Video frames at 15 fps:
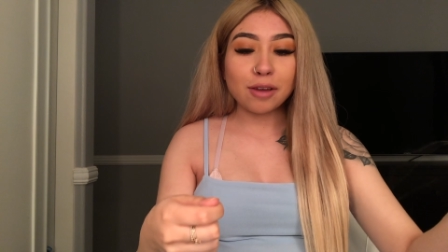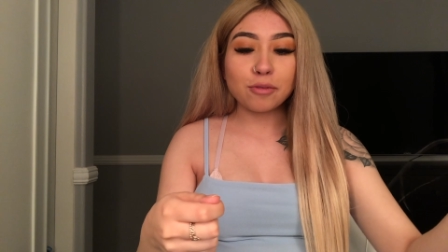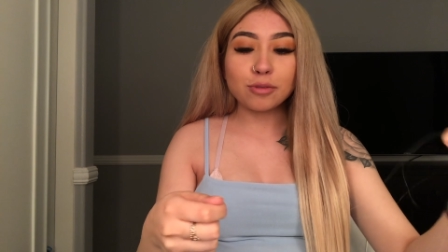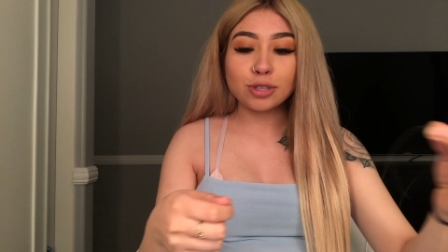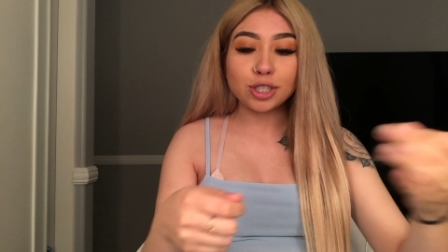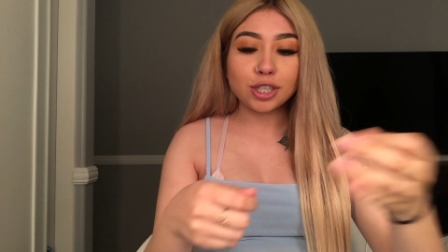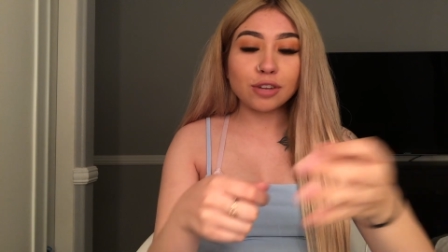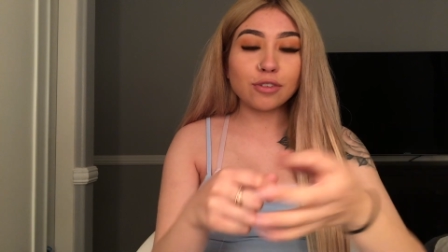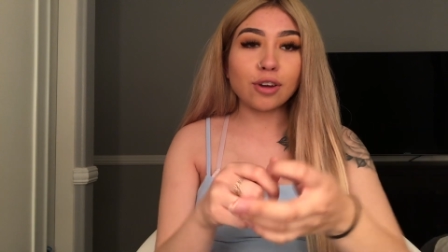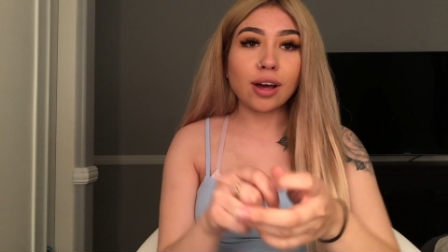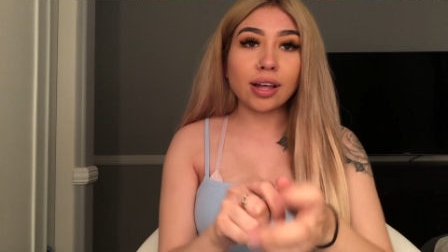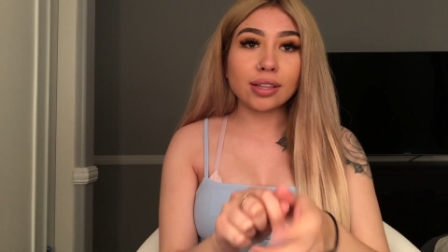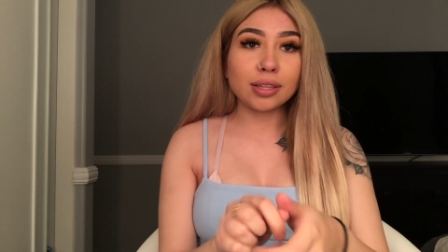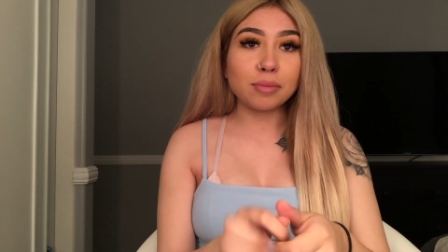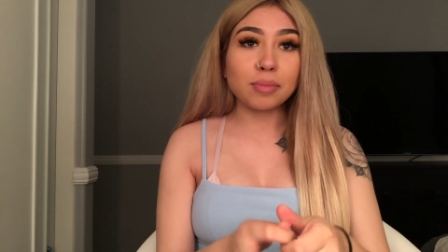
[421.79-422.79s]
I should have
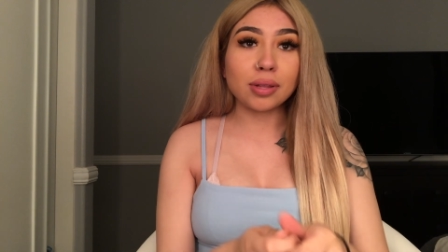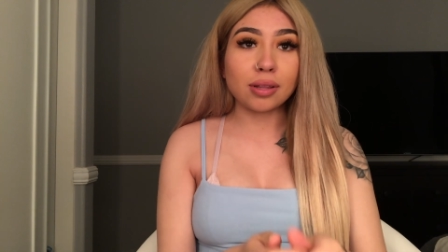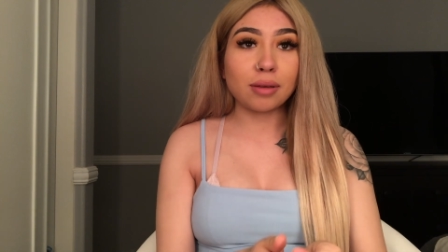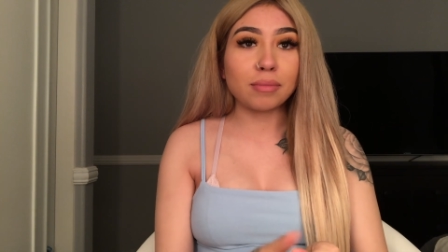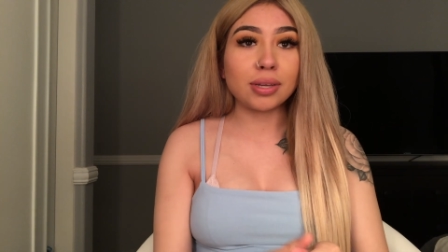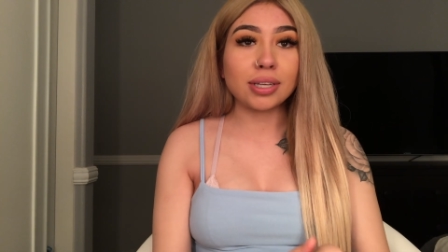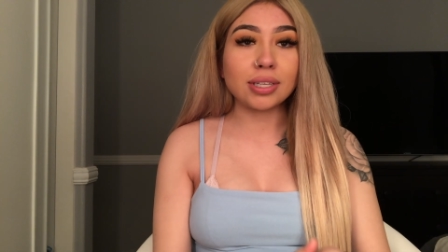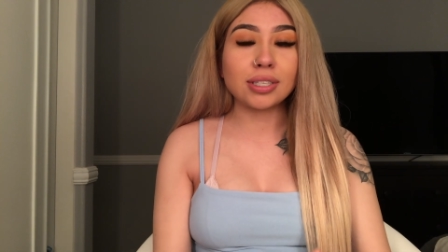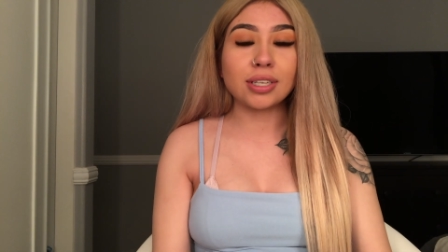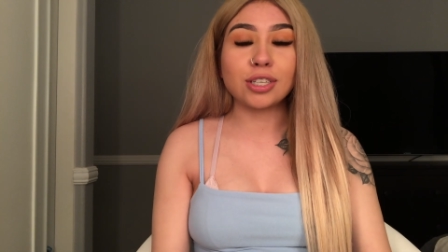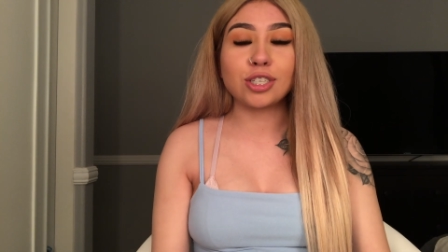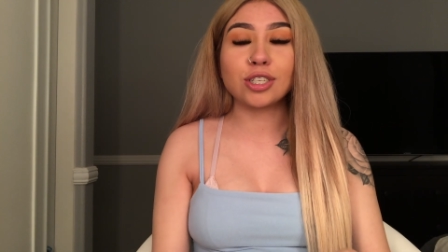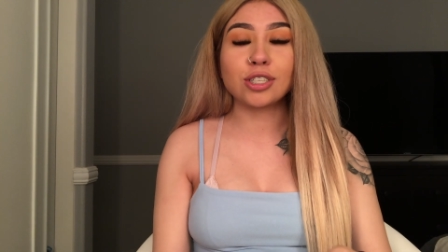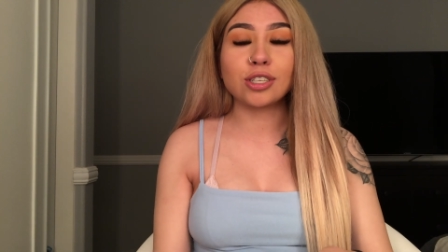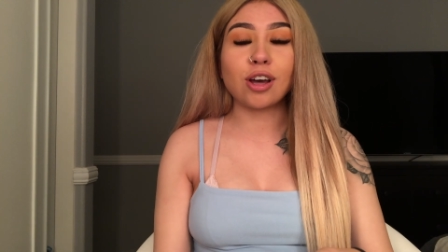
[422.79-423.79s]
got the Bellami
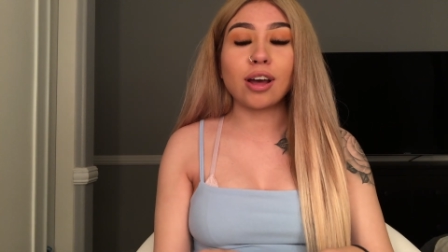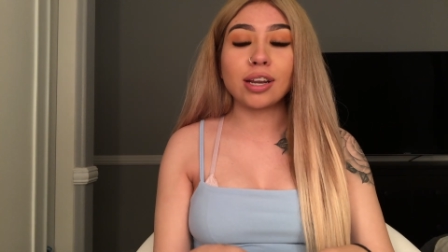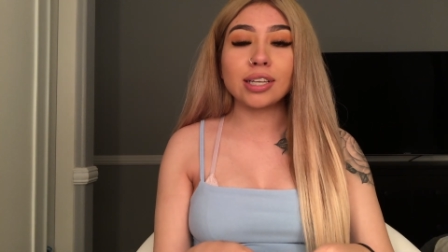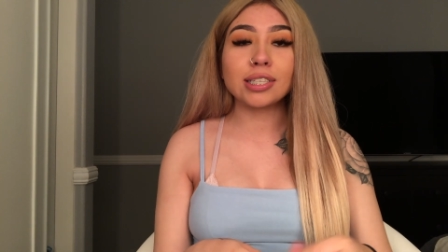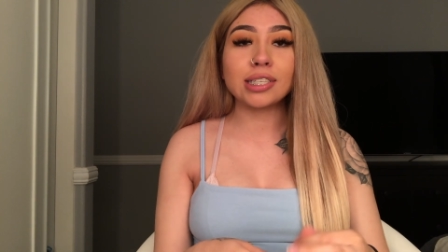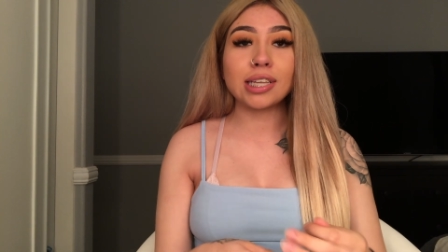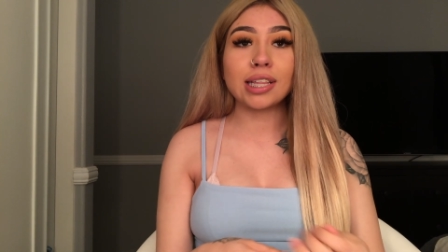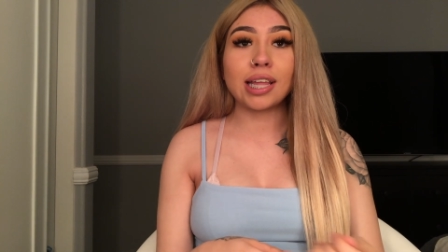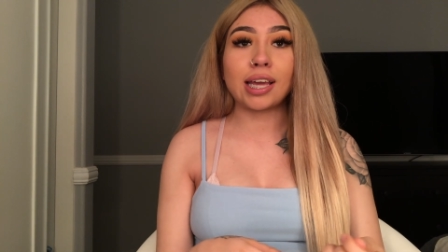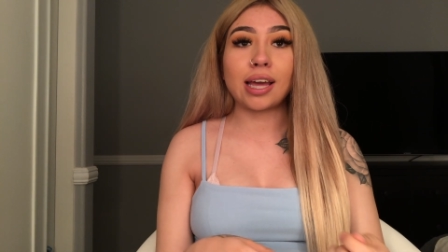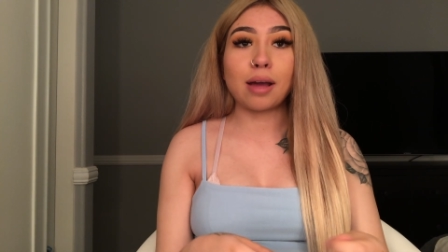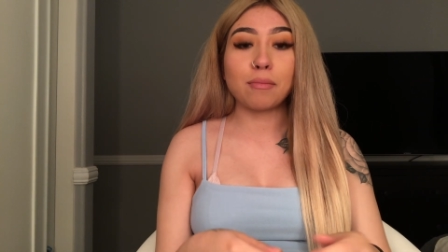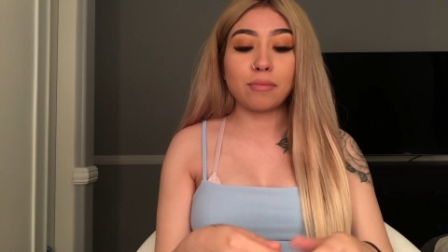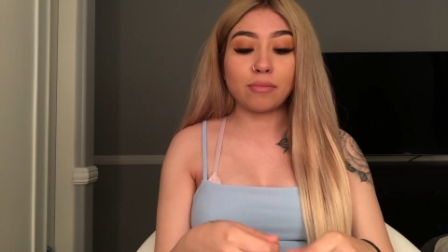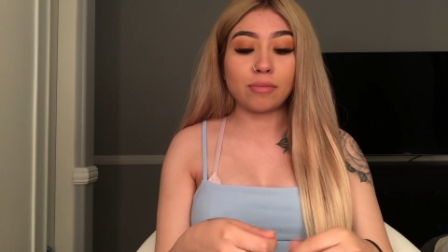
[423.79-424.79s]
extensions, honestly. Like,
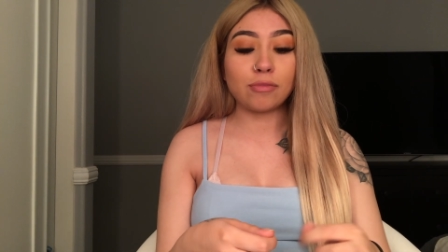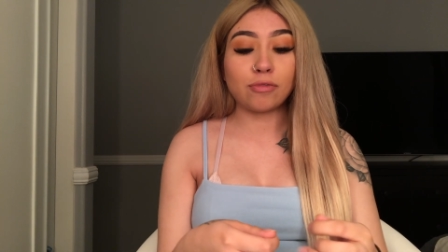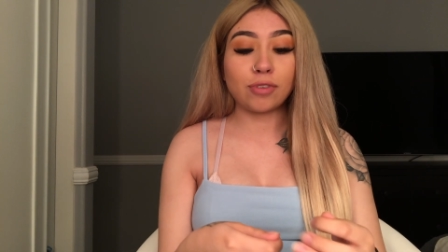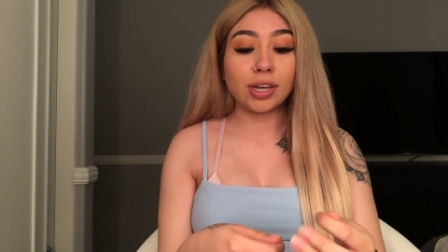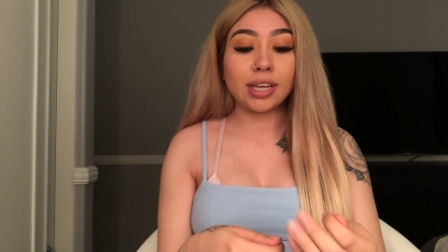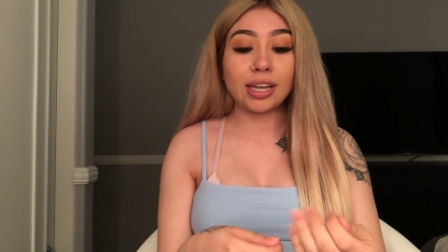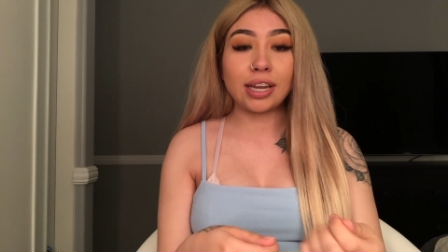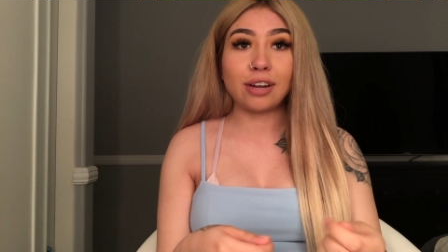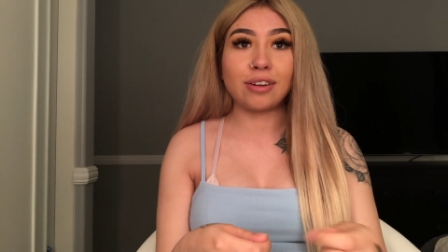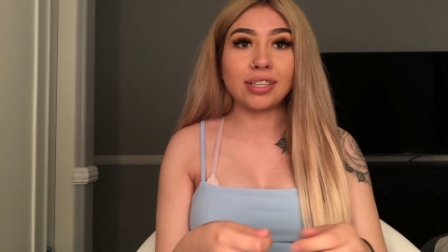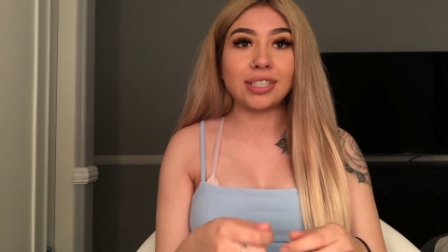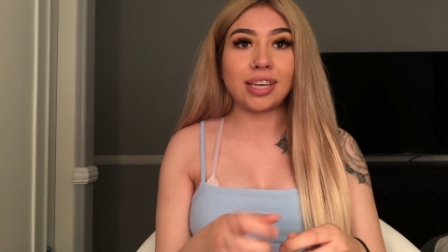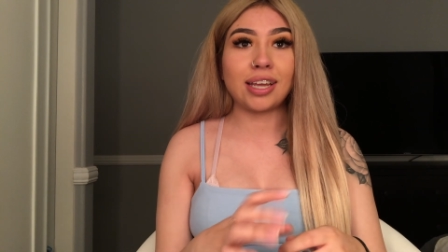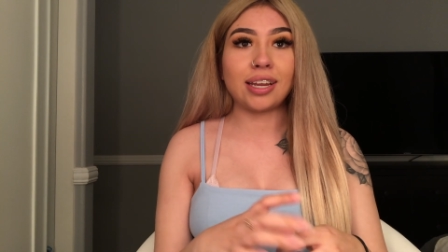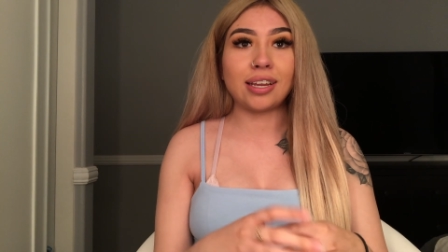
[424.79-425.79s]
I'm fucking
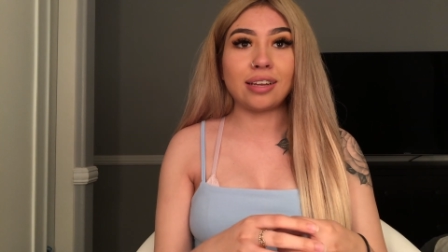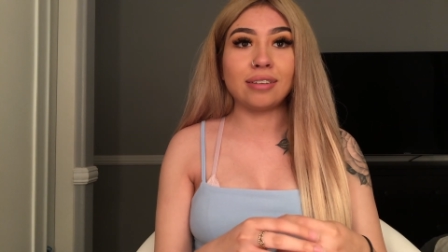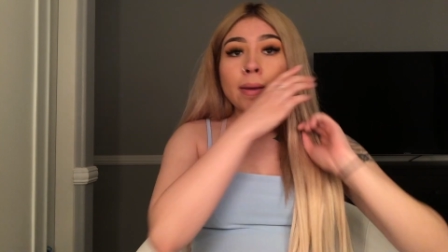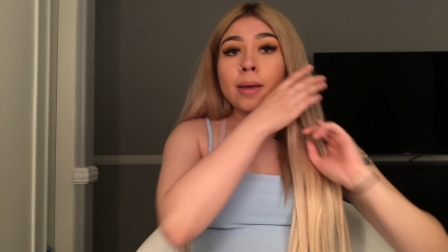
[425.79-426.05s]
irritated.